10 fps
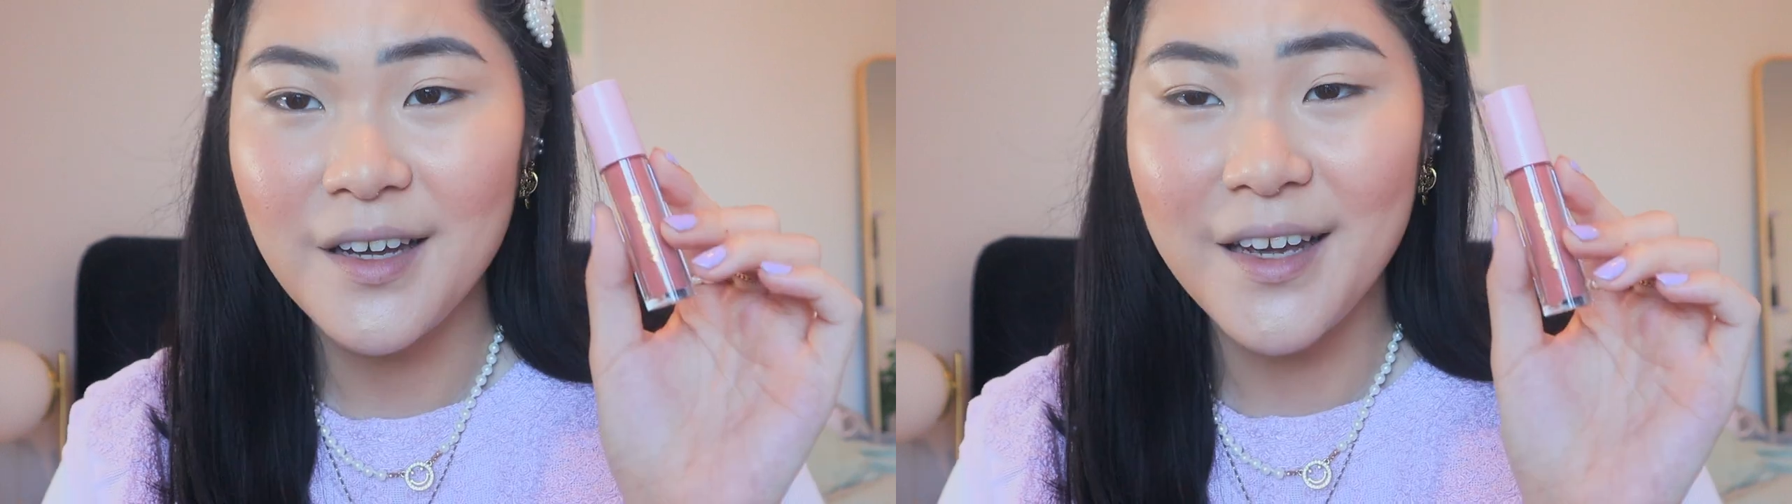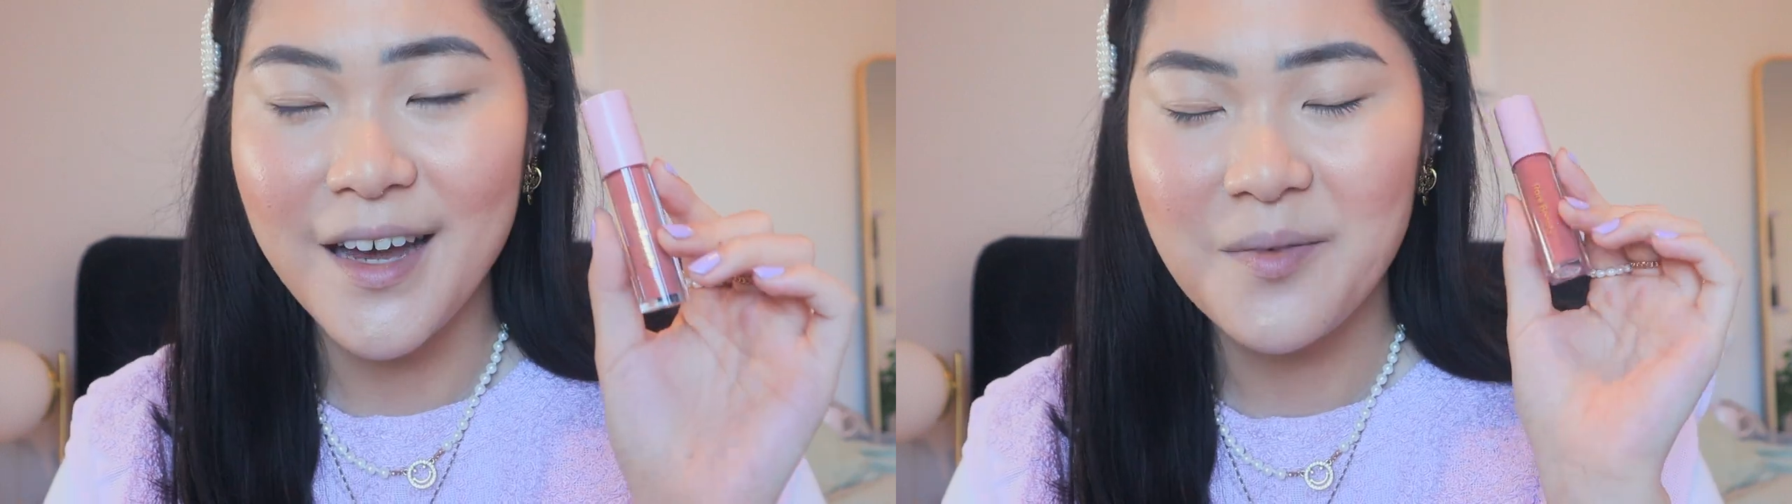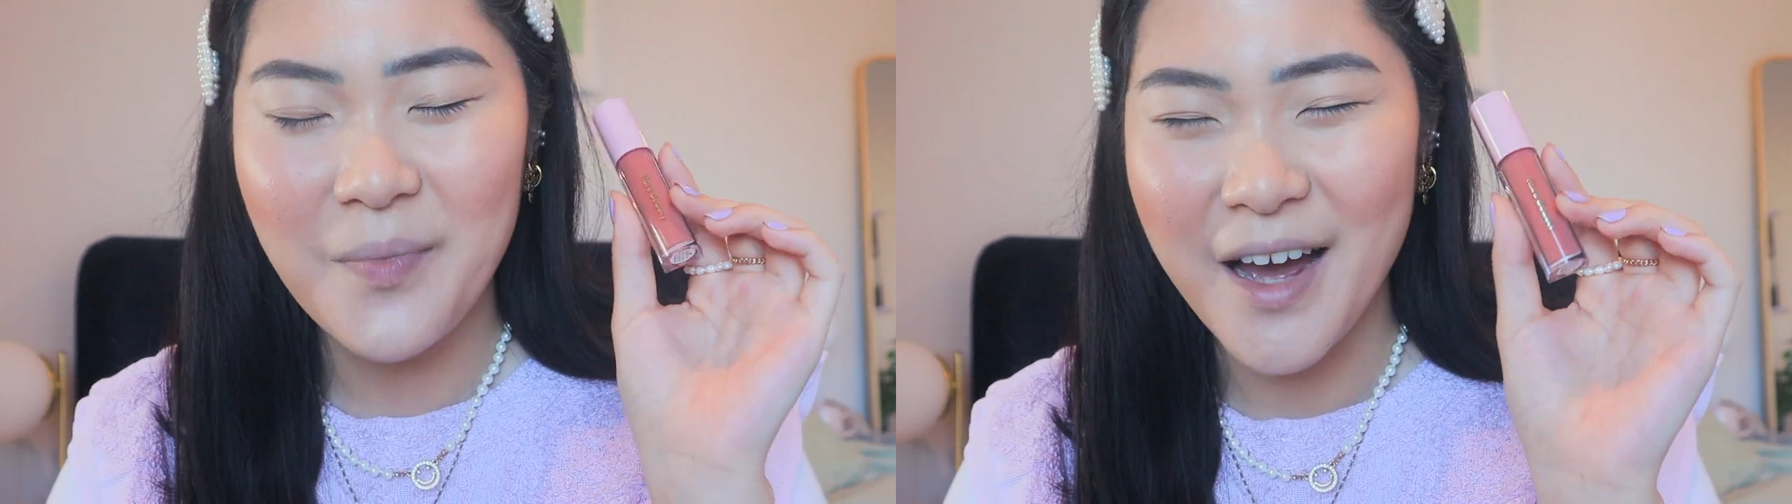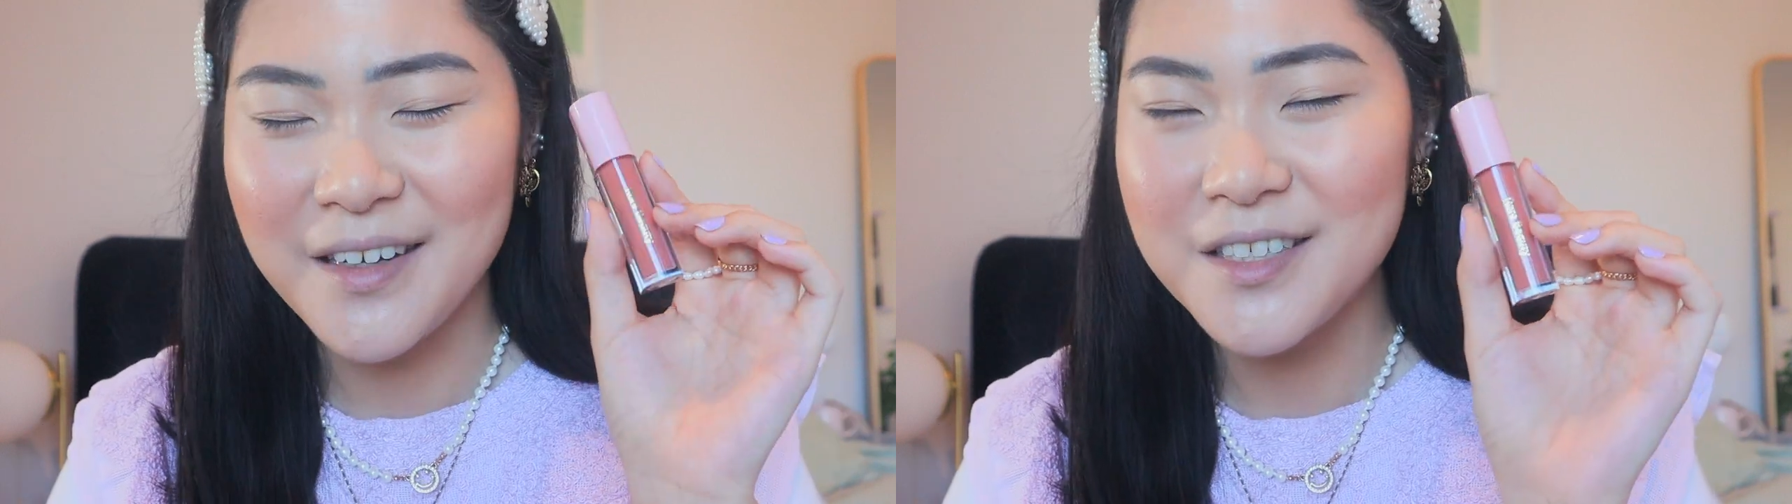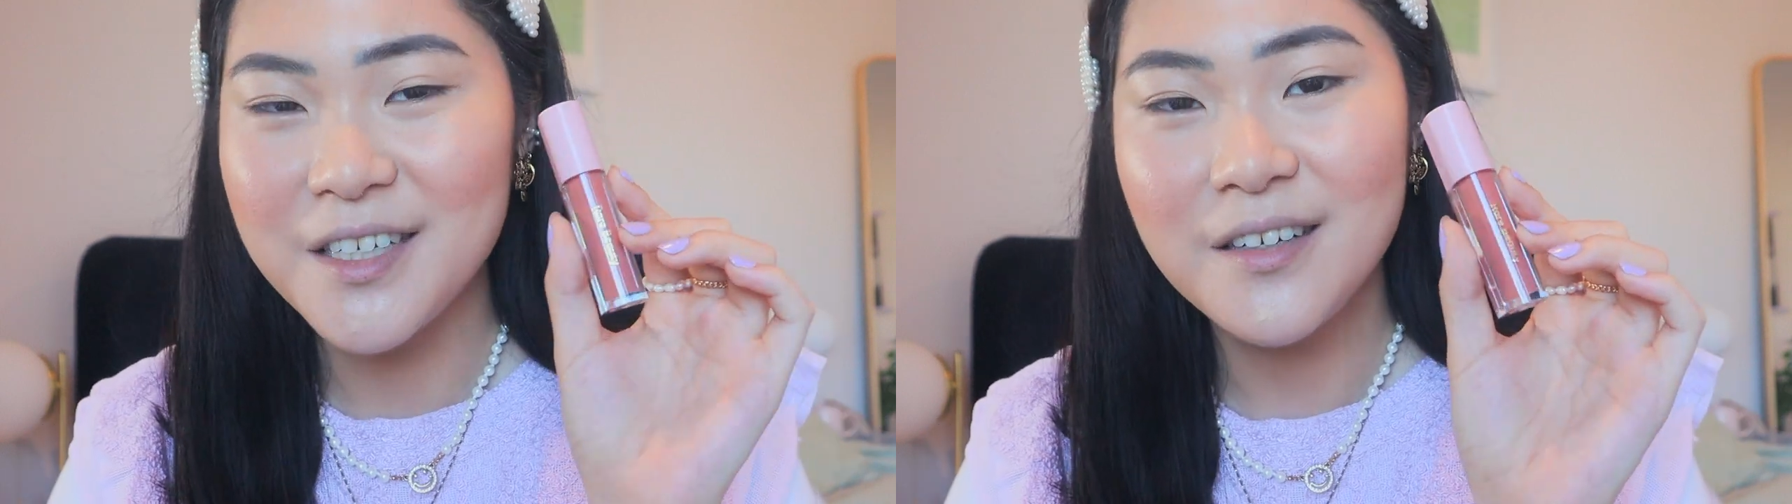Again,
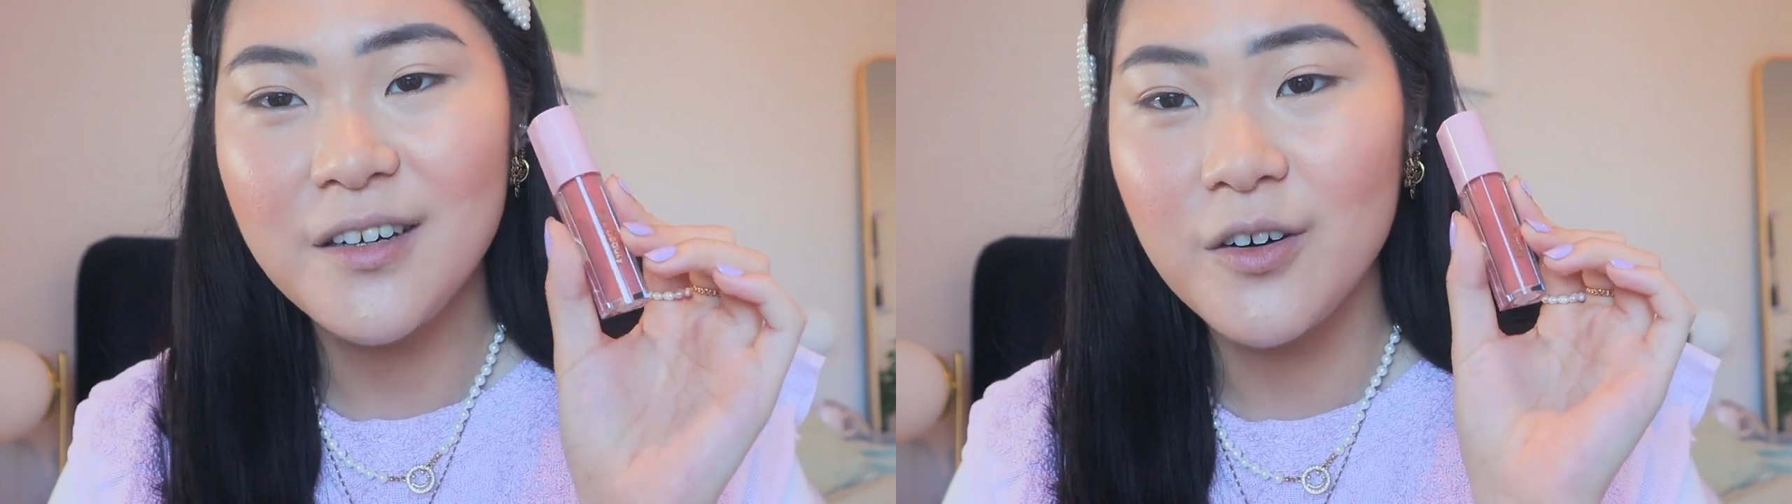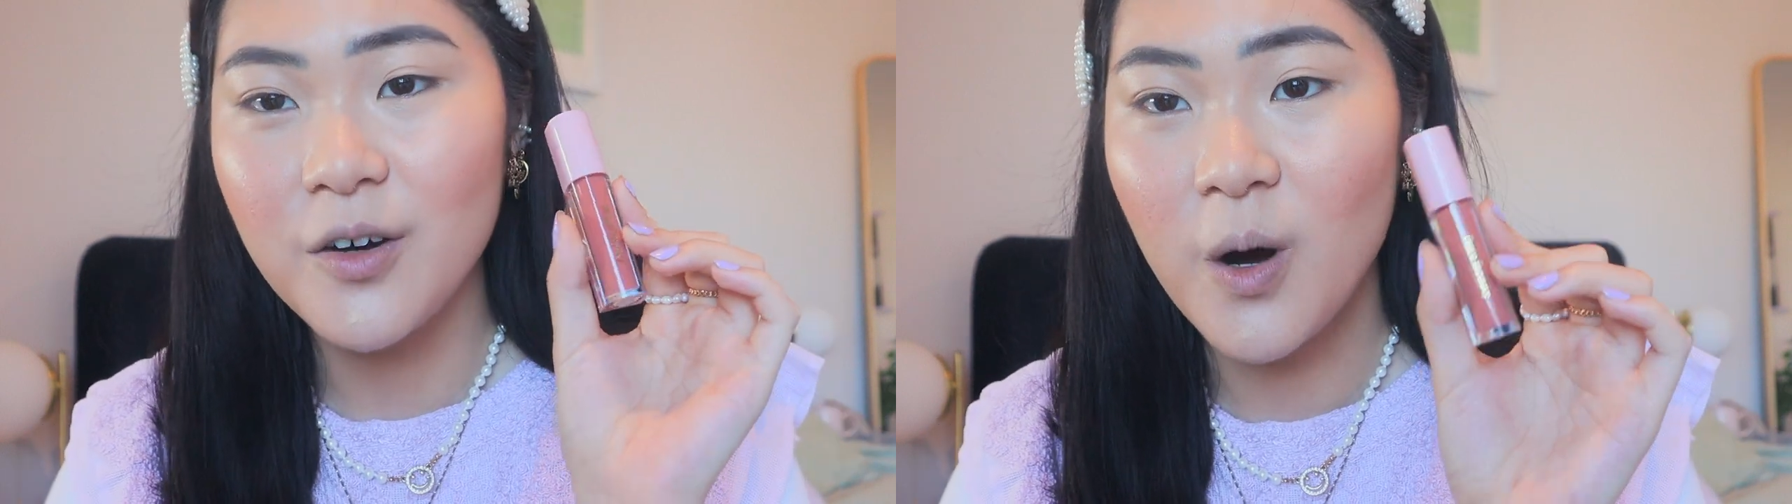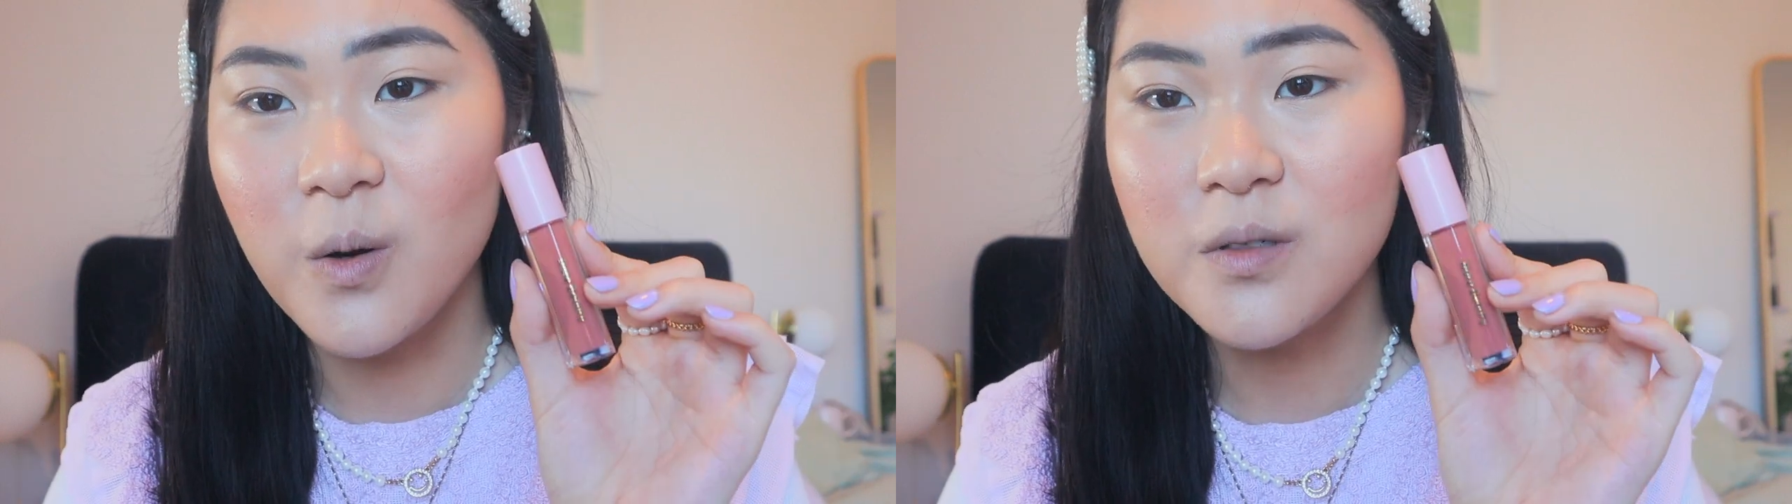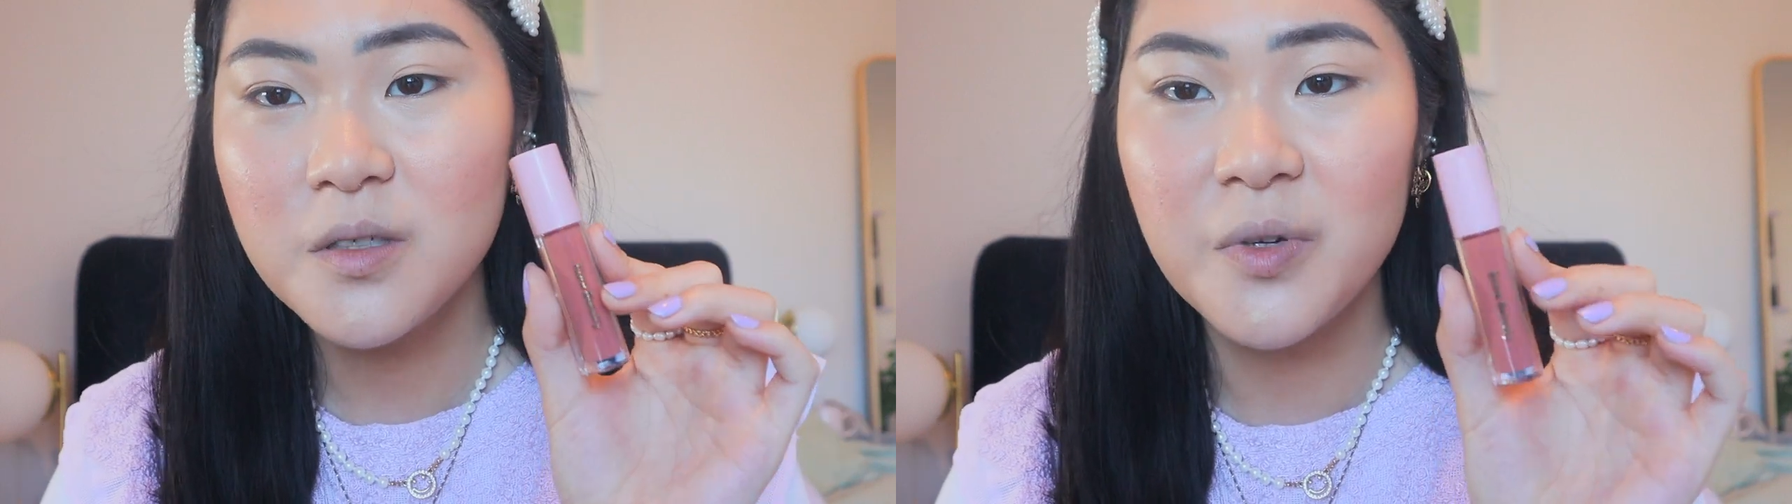packaging goals,